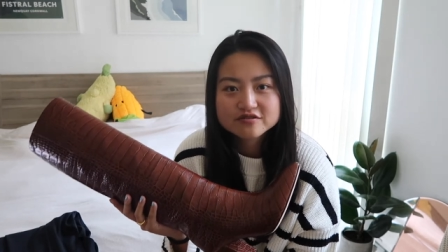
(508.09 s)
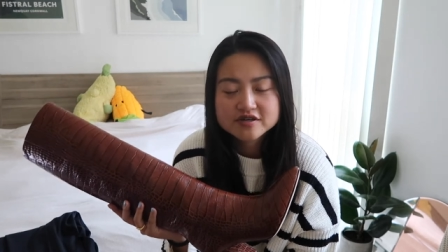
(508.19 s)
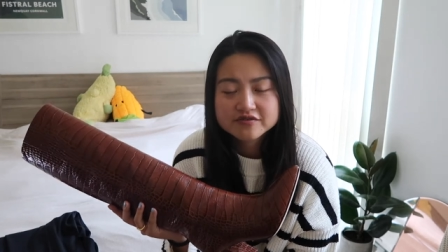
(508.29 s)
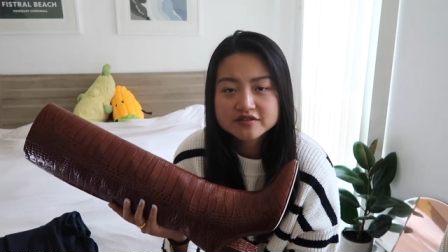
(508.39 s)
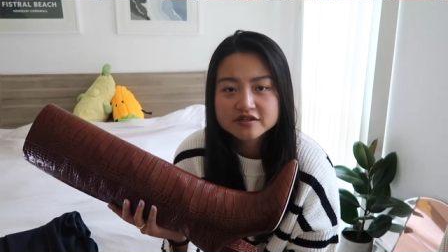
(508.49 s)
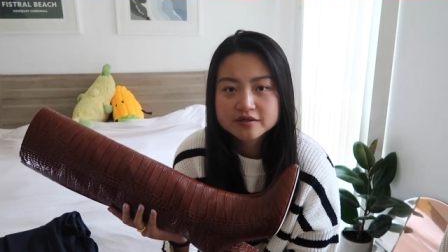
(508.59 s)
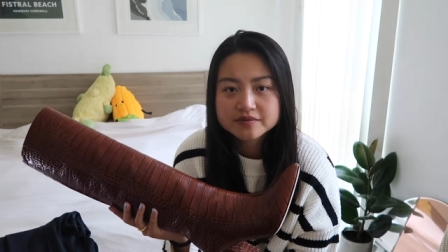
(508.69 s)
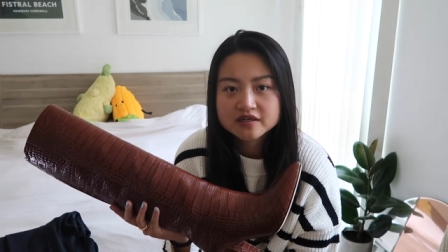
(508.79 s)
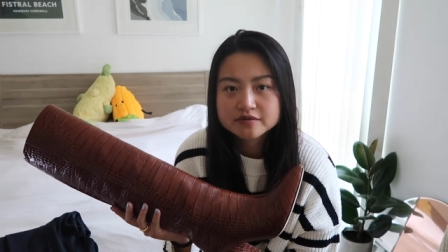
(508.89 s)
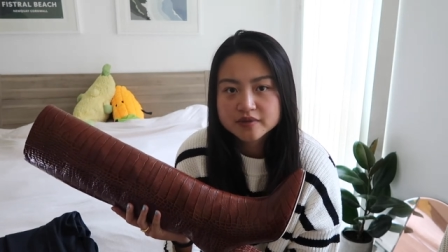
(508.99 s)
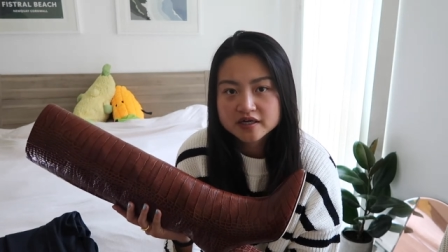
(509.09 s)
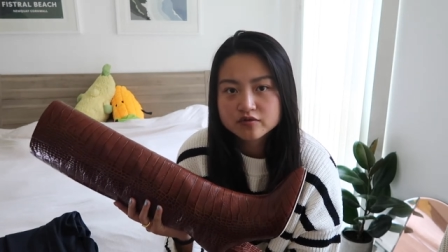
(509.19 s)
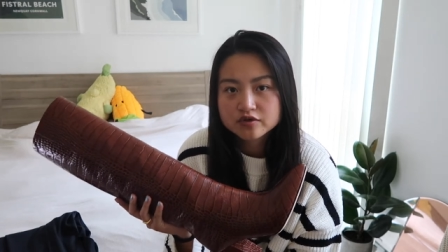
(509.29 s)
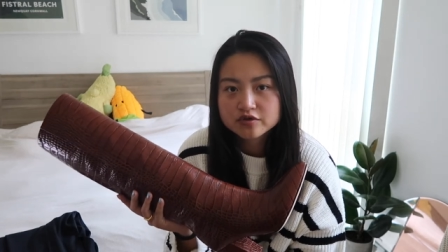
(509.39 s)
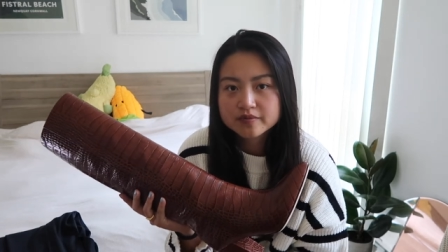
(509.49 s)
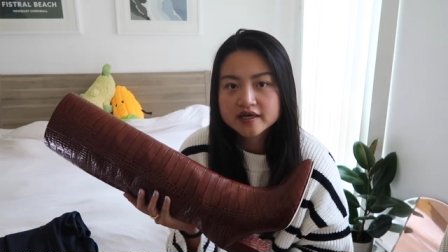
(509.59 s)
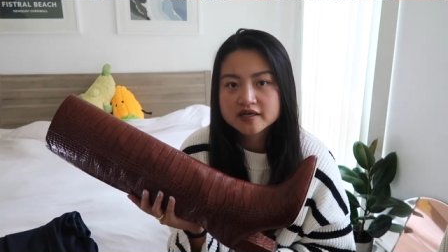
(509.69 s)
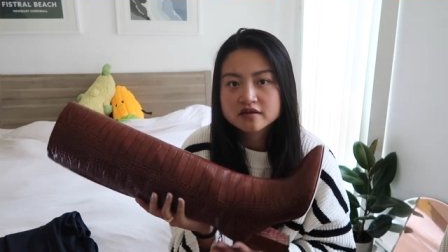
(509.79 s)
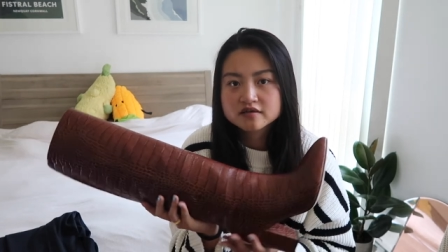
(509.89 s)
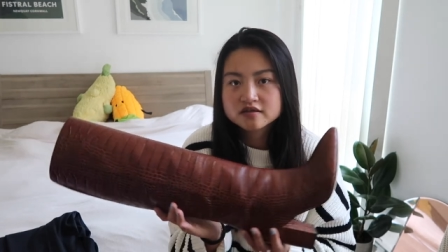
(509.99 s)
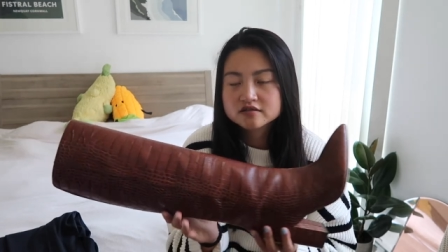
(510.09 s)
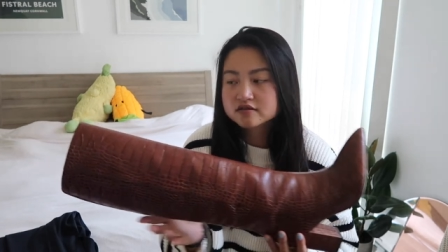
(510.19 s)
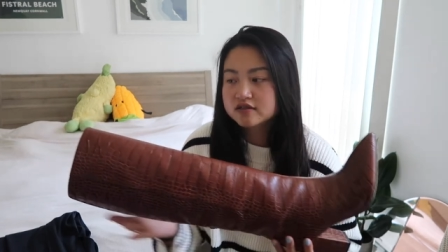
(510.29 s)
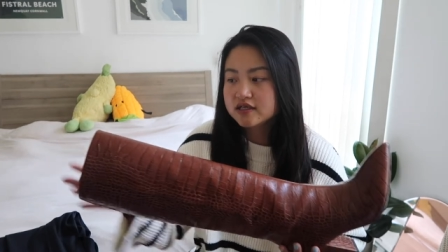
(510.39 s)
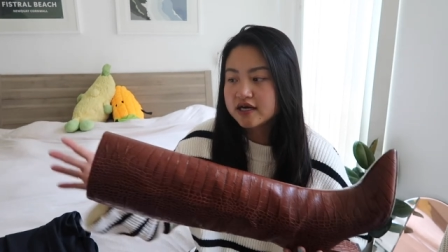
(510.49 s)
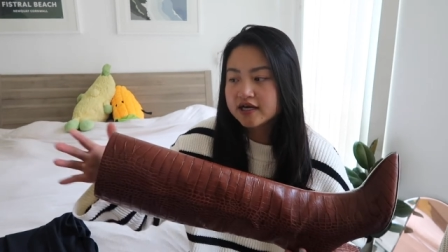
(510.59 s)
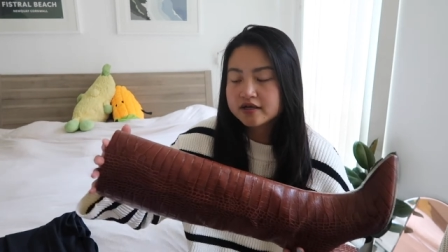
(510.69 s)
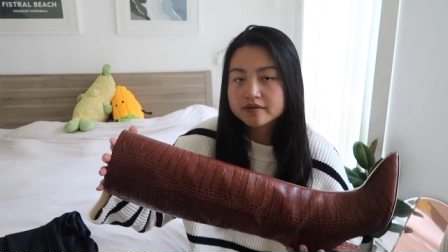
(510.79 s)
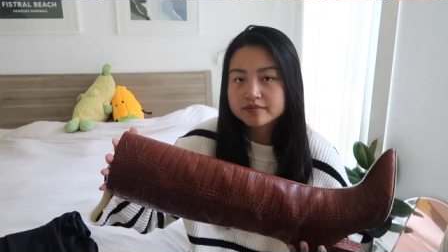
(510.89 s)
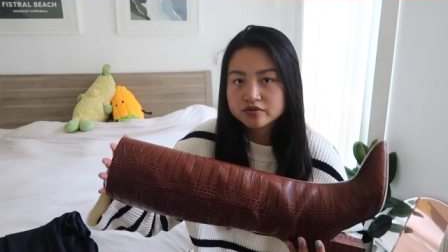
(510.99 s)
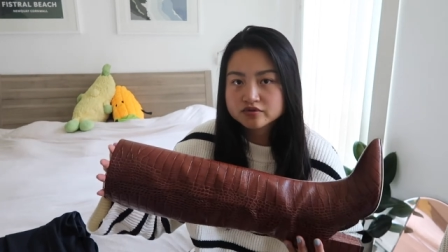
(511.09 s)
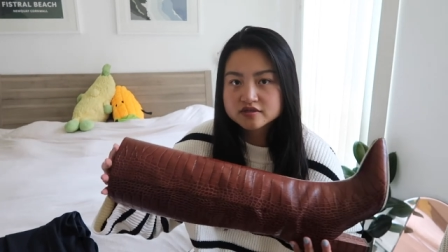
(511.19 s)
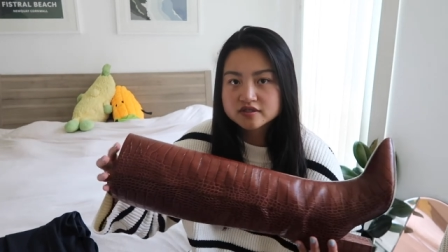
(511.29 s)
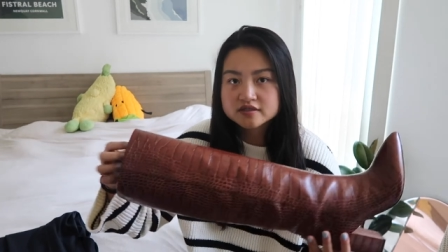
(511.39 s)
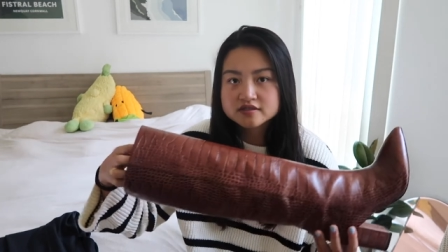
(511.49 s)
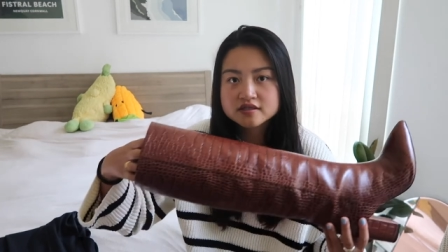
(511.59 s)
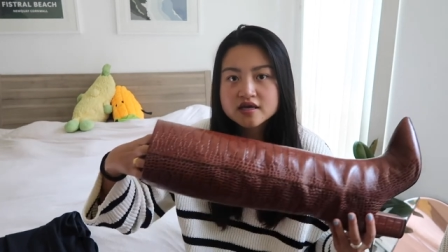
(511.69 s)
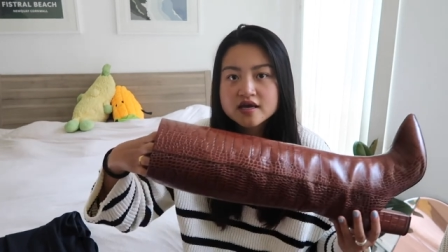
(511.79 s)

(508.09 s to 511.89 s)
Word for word: So definitely keep that in mind when you're buying these knee-high boots is